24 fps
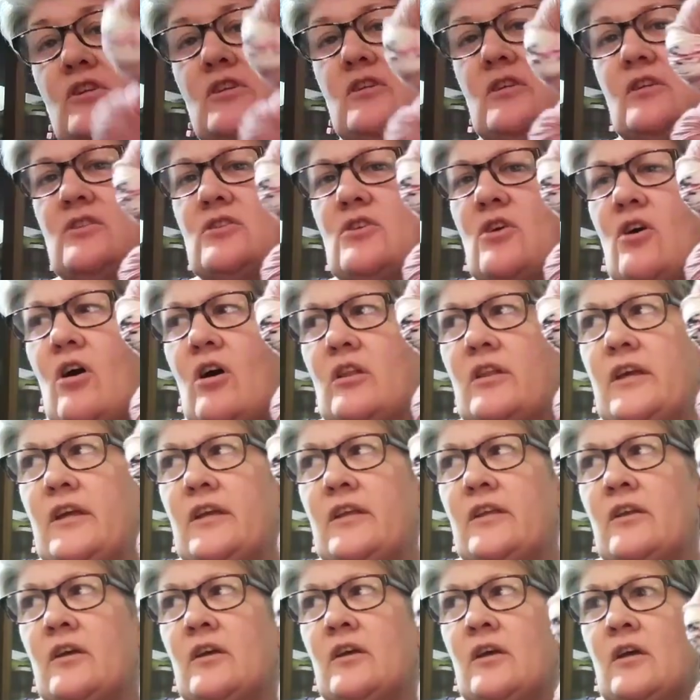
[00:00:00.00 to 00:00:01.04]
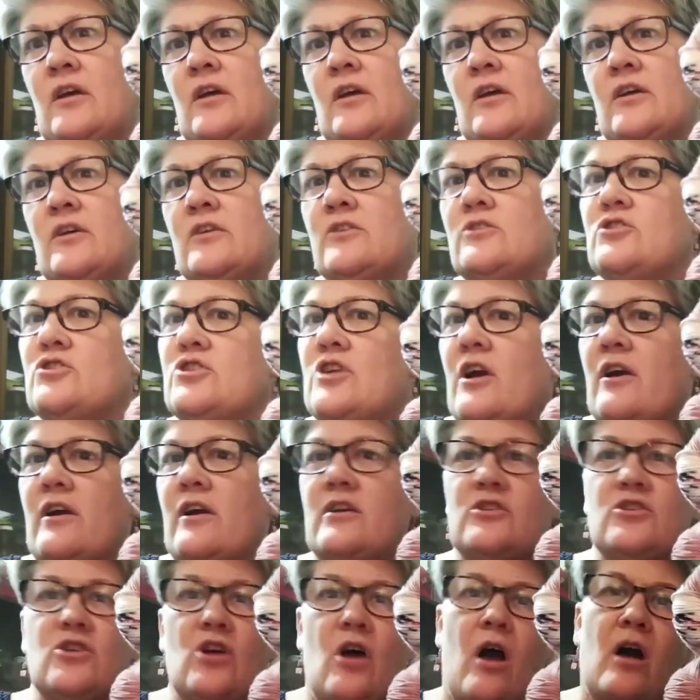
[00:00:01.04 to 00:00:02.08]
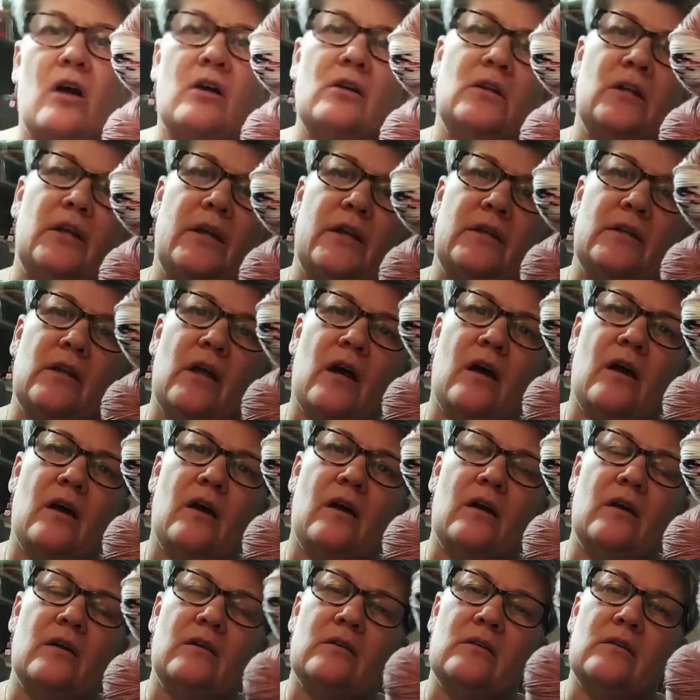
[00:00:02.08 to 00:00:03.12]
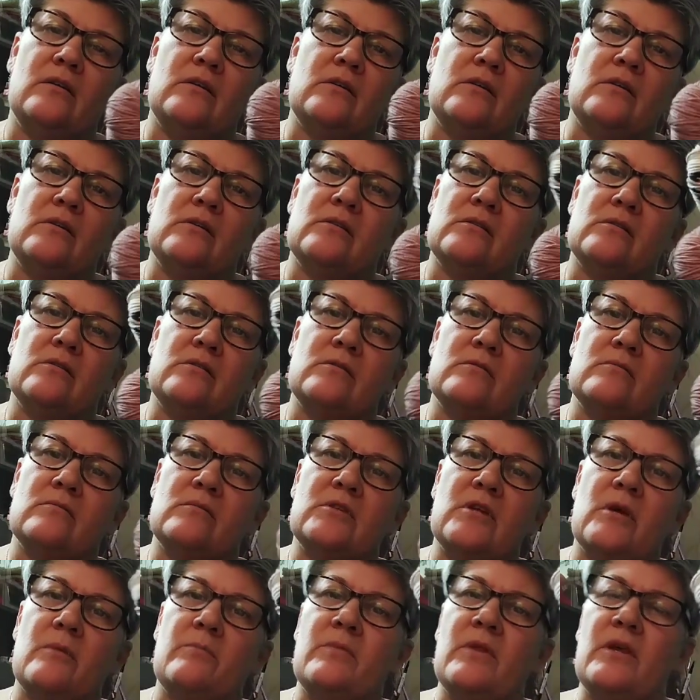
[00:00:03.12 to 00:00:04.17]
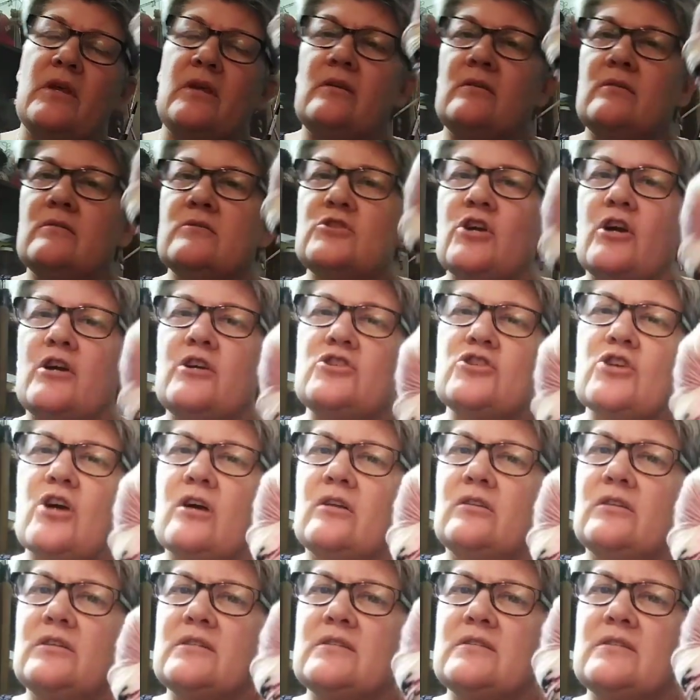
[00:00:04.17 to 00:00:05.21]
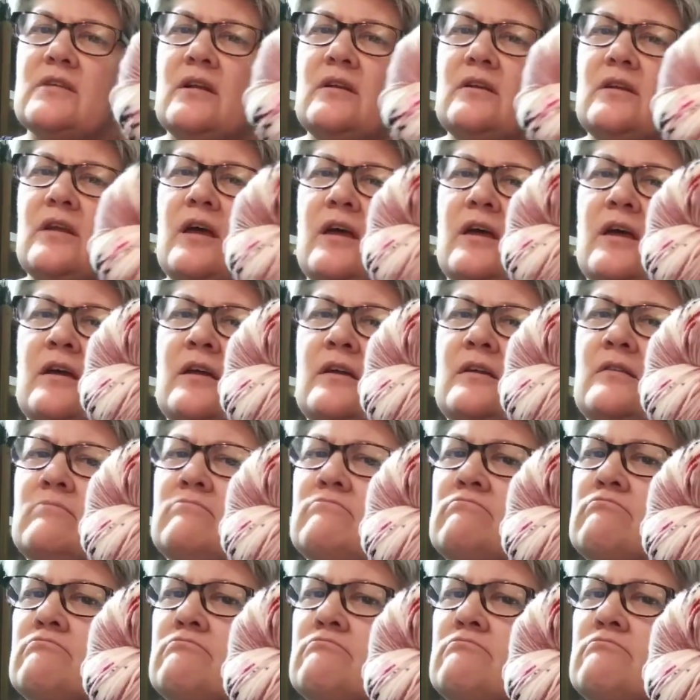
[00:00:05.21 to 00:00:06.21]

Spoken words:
she's calling Cherry Chocolate something, Cherry Chocolate Sundae.